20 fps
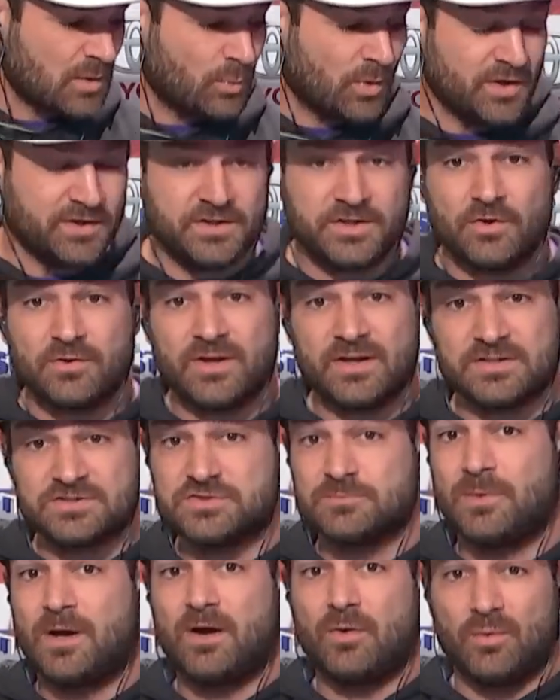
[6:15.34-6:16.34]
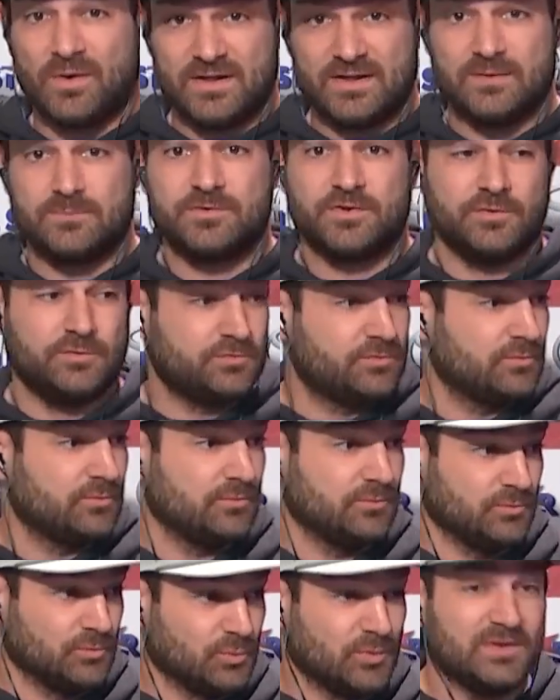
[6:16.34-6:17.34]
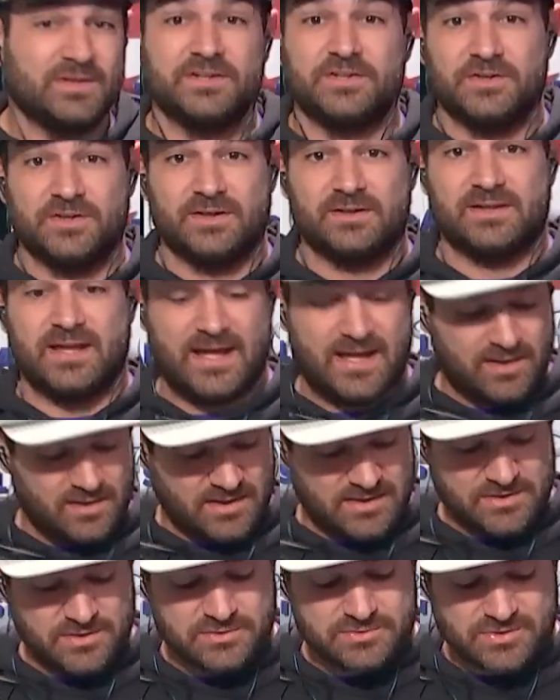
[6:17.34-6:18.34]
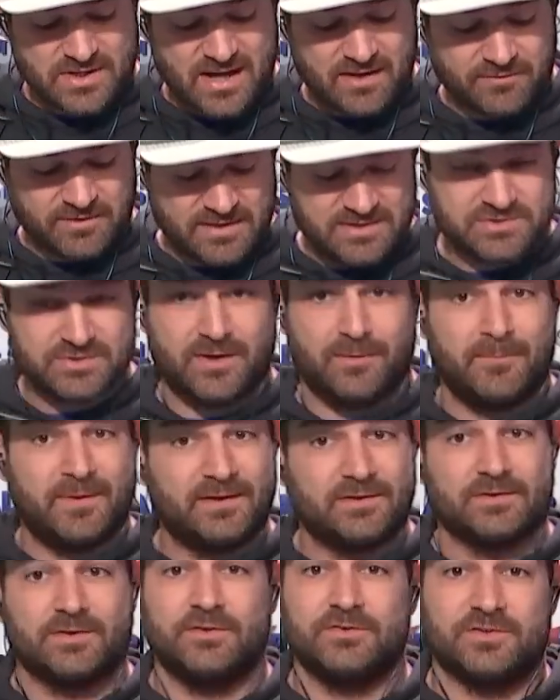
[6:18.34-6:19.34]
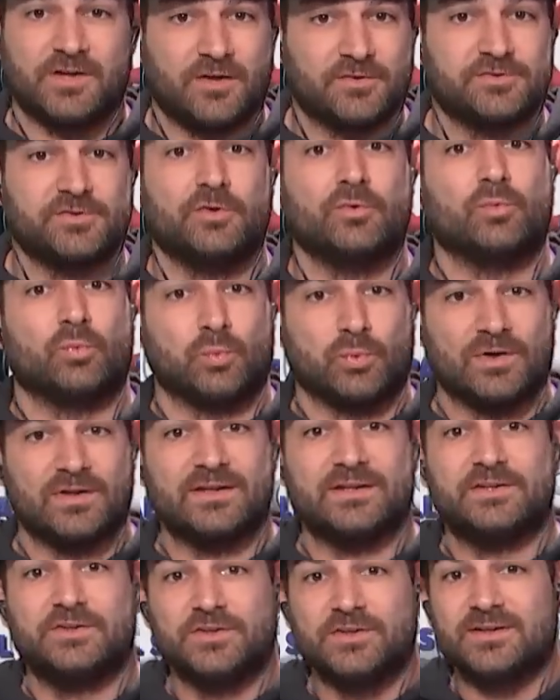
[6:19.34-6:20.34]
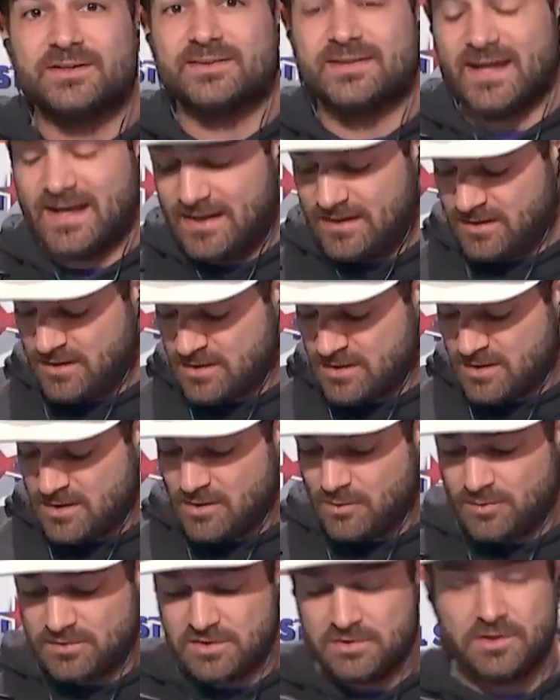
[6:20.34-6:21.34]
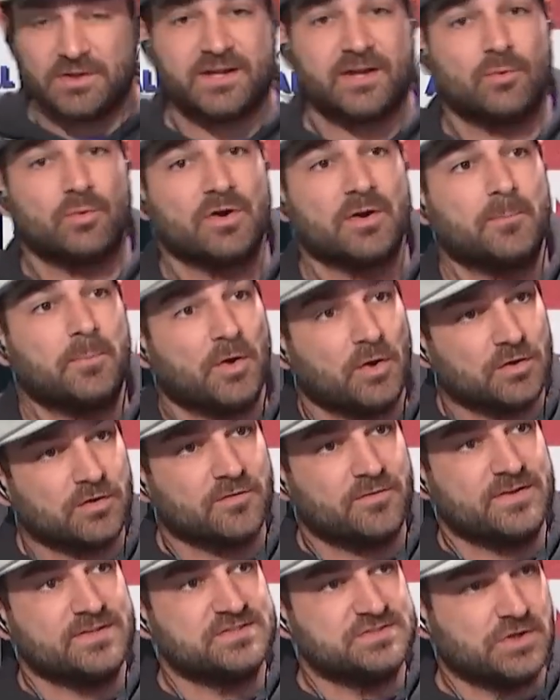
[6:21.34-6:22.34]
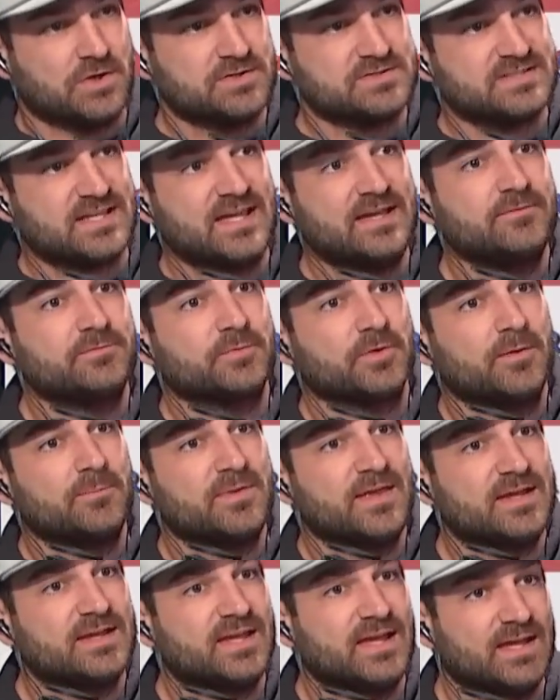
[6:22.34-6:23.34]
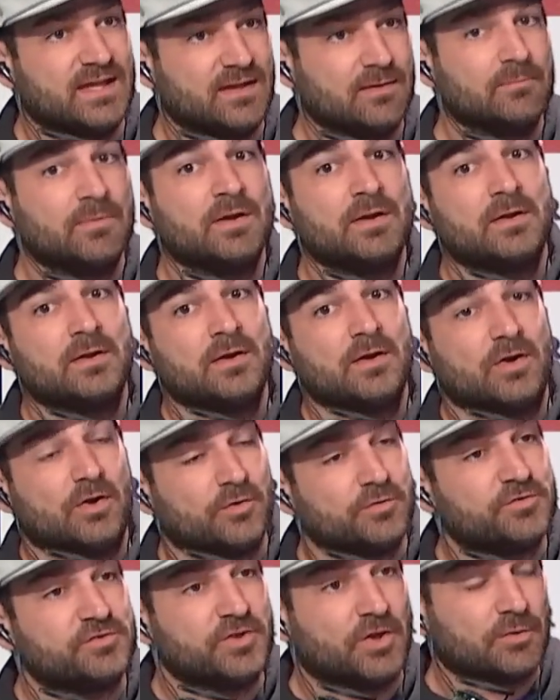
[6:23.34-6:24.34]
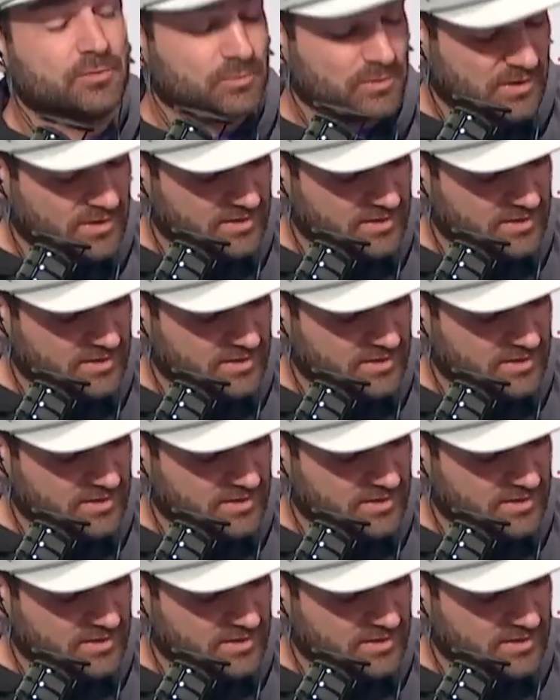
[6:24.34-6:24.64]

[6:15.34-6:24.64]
Well, you go get a Jamal Williams, who's really good at that, and you draft Kendre Miller, who's also really good at that. When you look at where a bulk of his yards came from, they came on zone